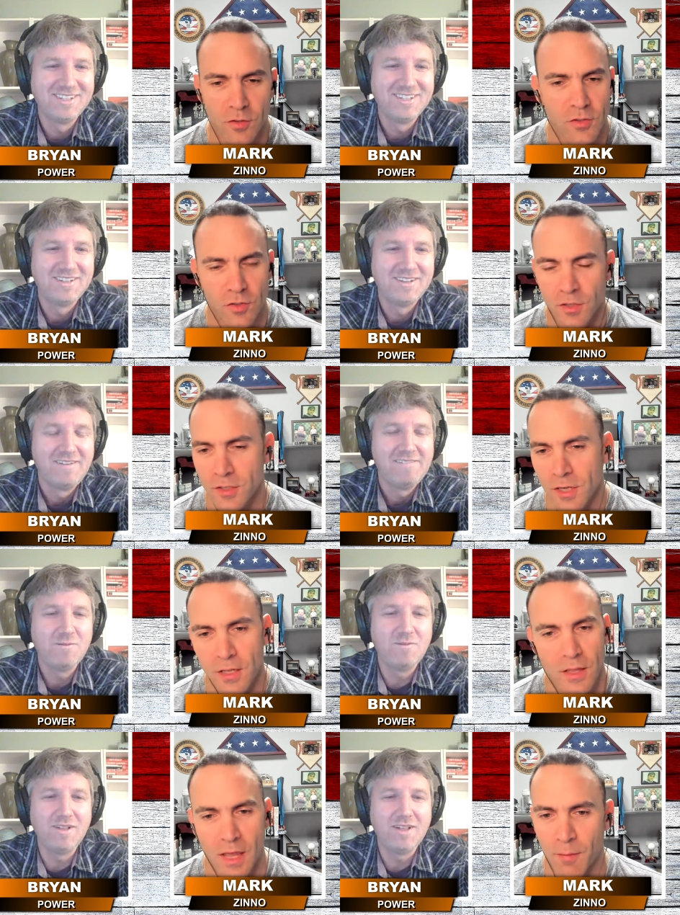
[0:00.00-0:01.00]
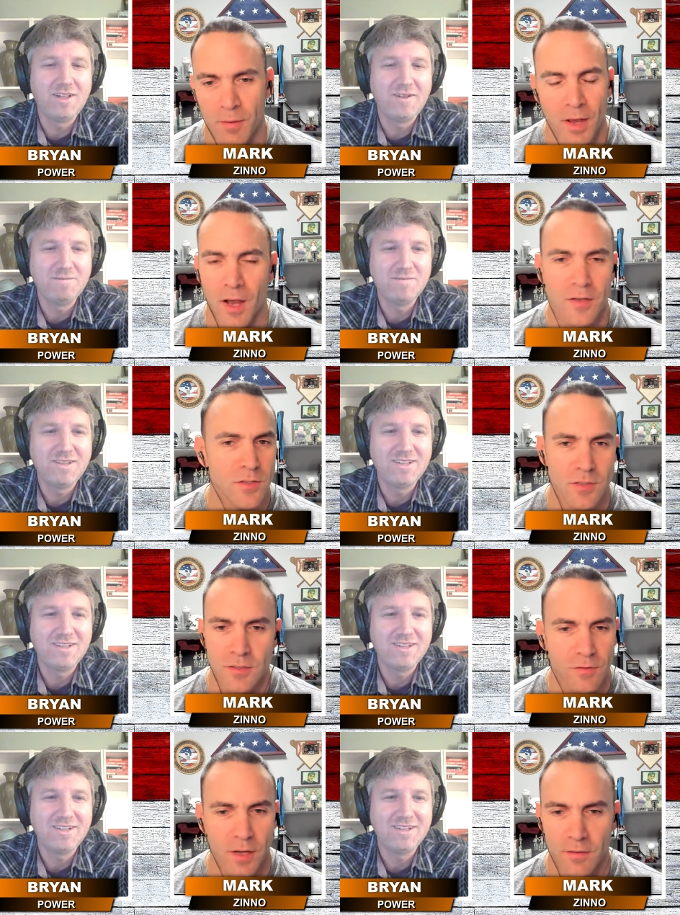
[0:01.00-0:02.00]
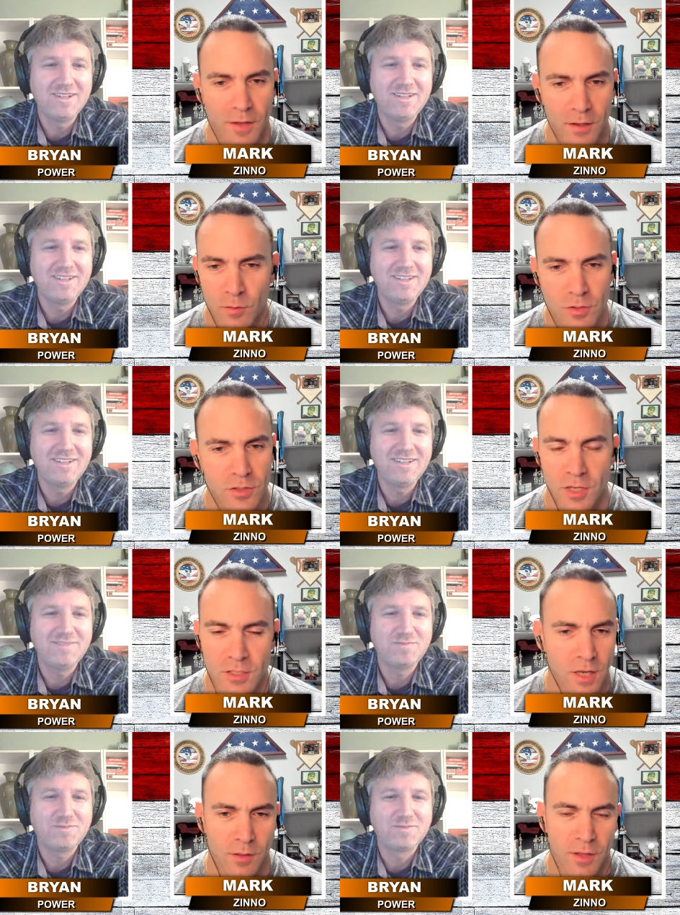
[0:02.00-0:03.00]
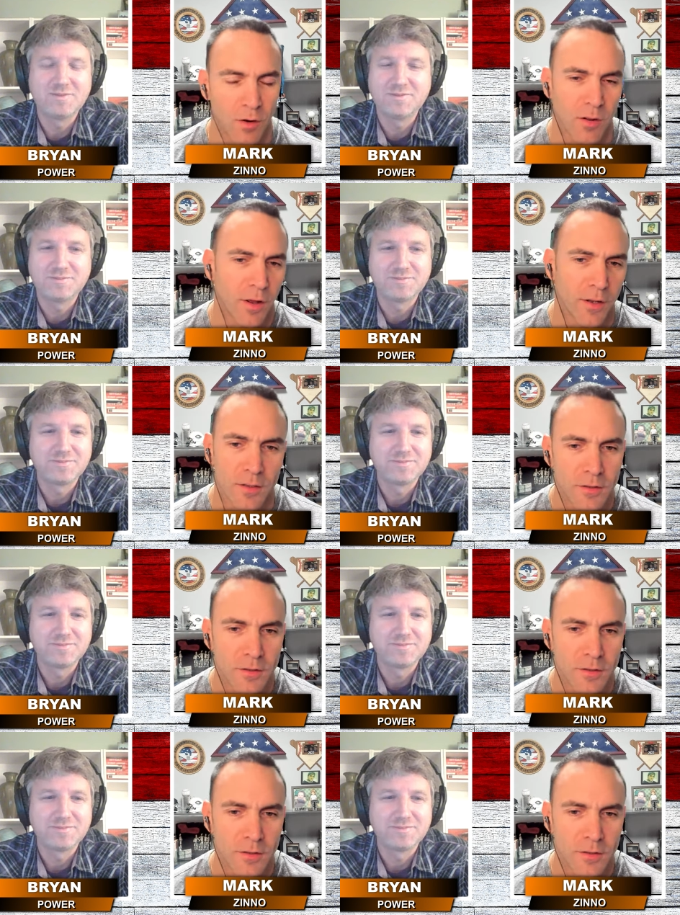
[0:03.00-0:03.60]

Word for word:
Speaker 1: Just, just say the game talks right? Like, go just say South Carolina.